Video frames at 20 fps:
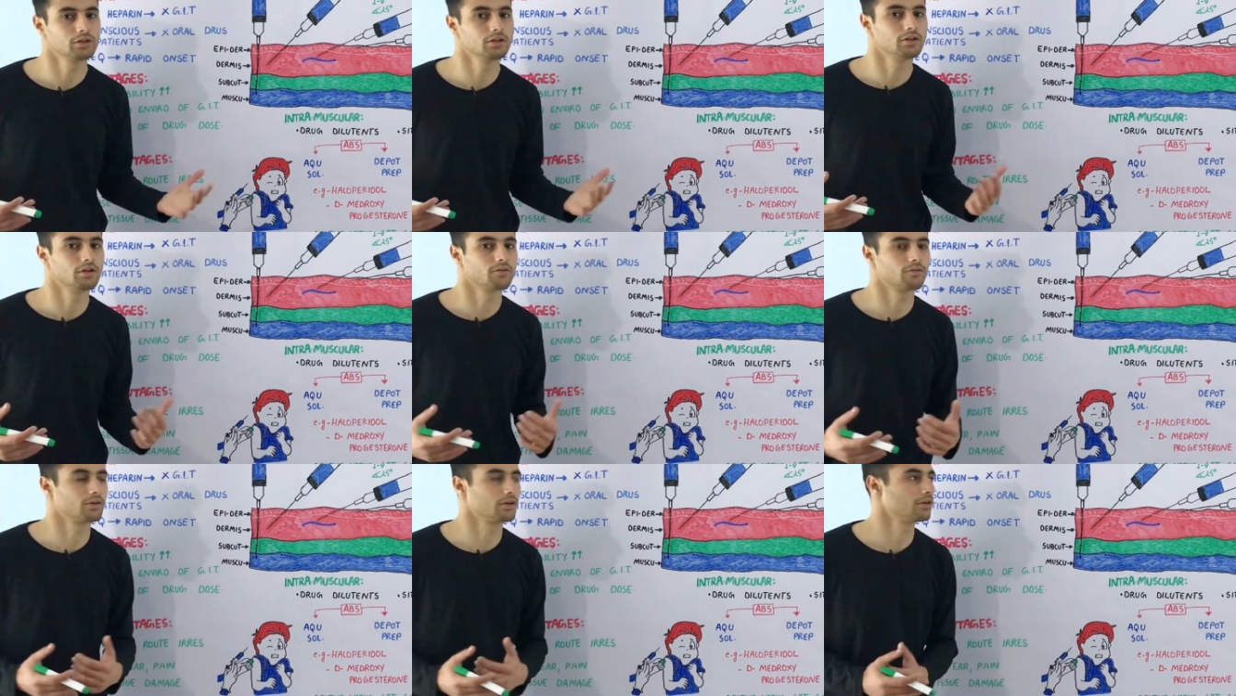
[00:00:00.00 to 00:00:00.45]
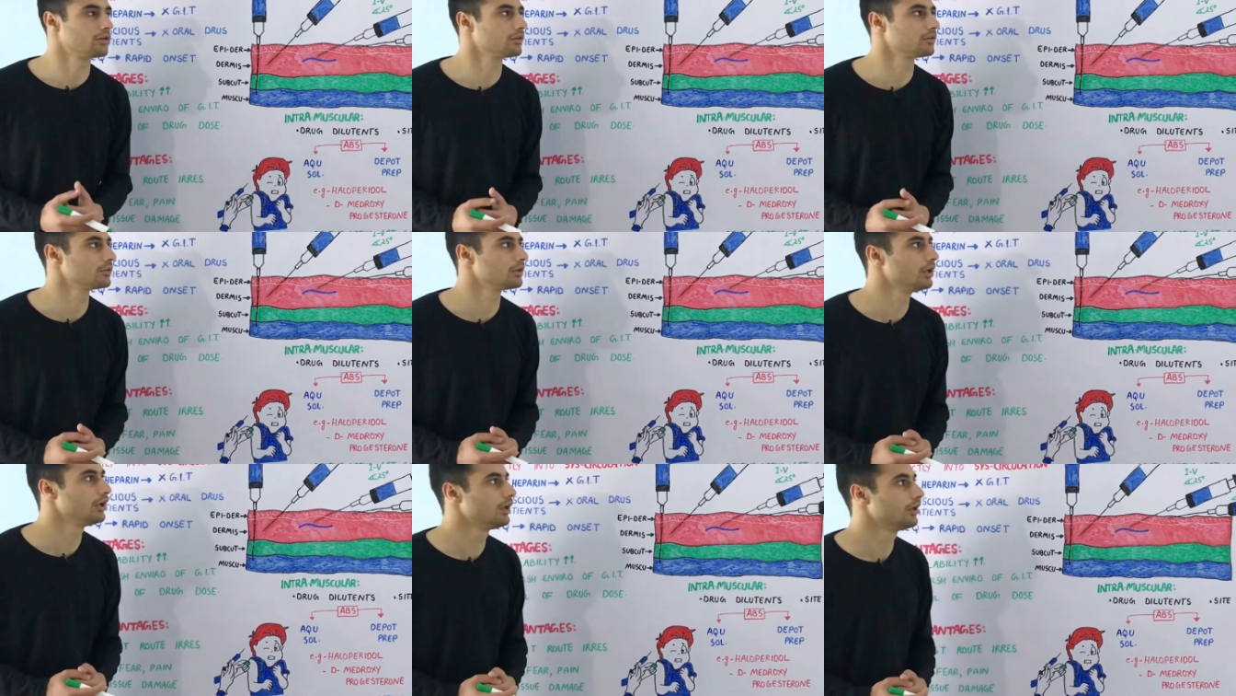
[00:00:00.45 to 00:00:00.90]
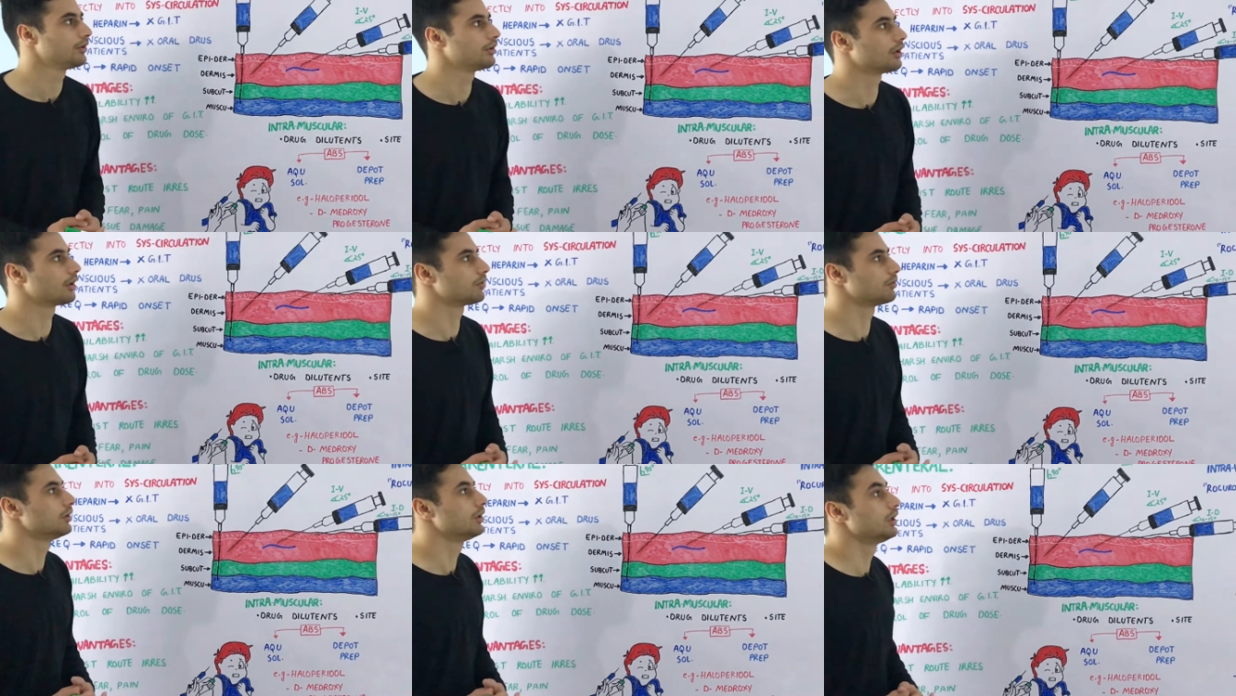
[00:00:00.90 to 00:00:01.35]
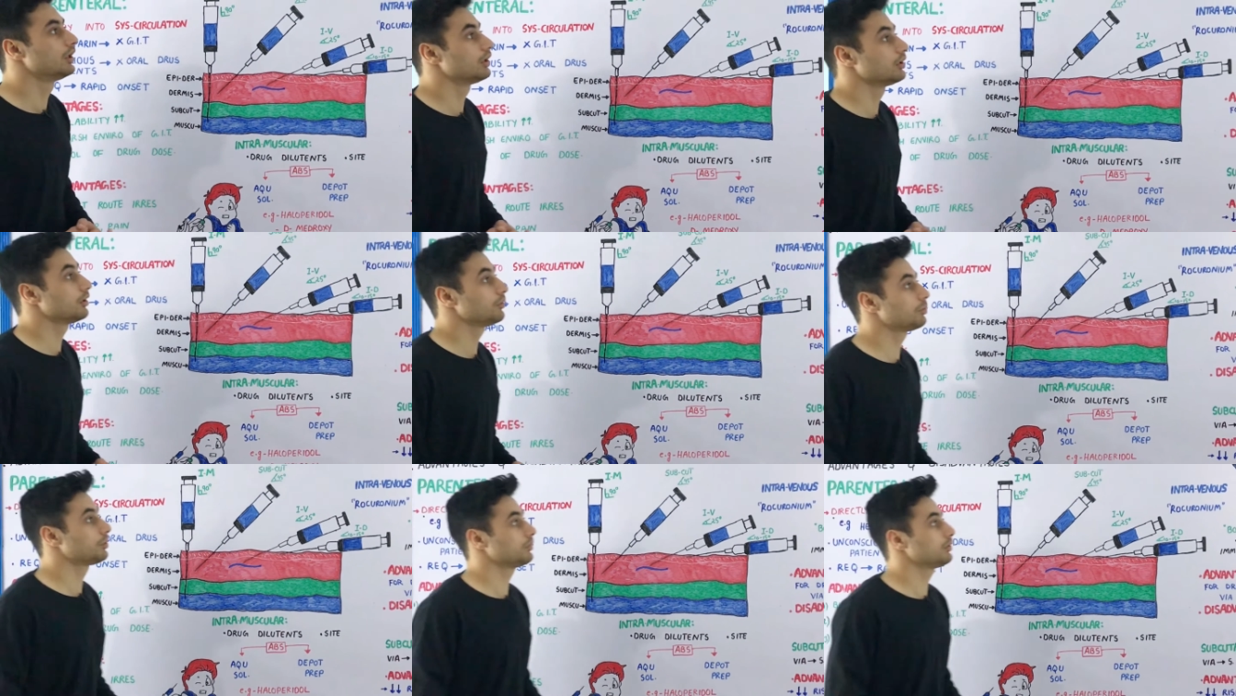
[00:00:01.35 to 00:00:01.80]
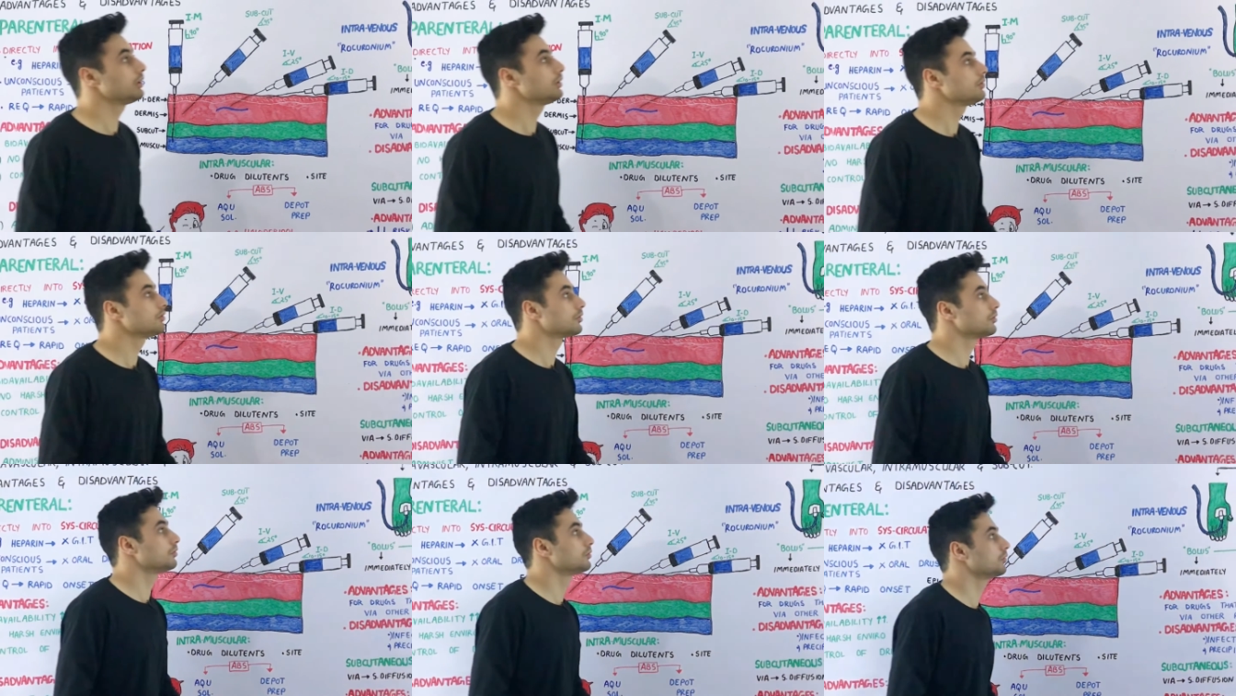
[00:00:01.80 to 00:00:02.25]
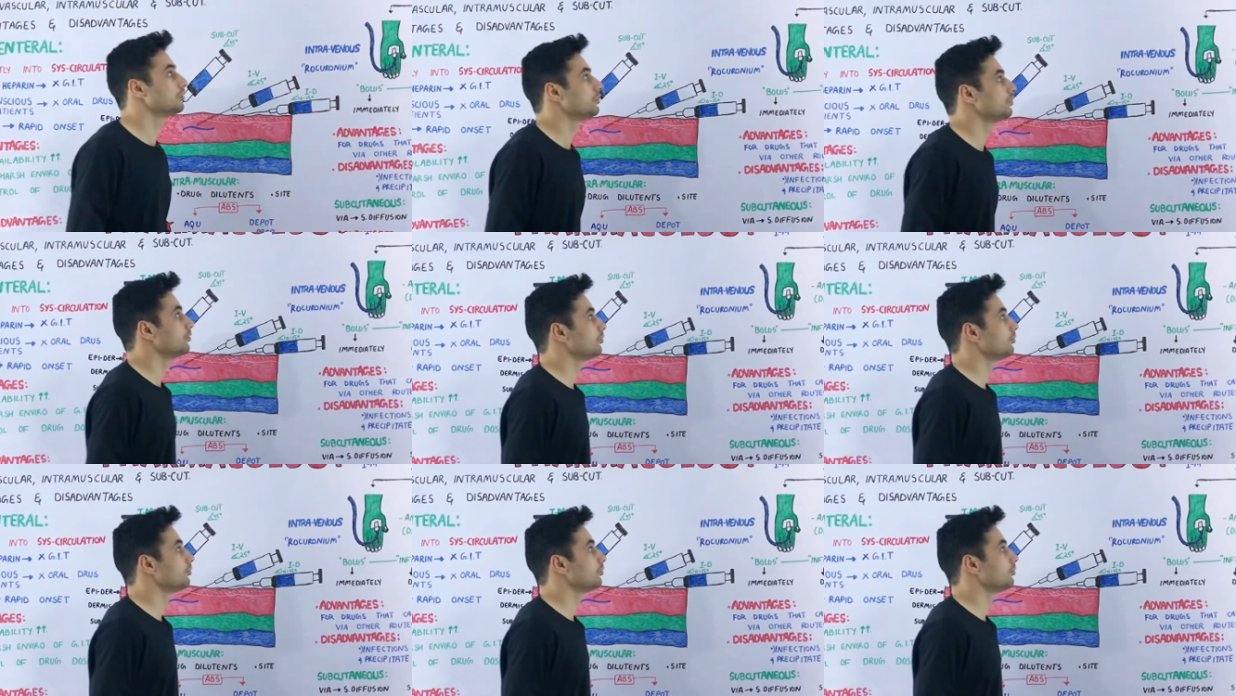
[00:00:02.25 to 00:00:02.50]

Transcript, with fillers: difficult. Now, the parenteral route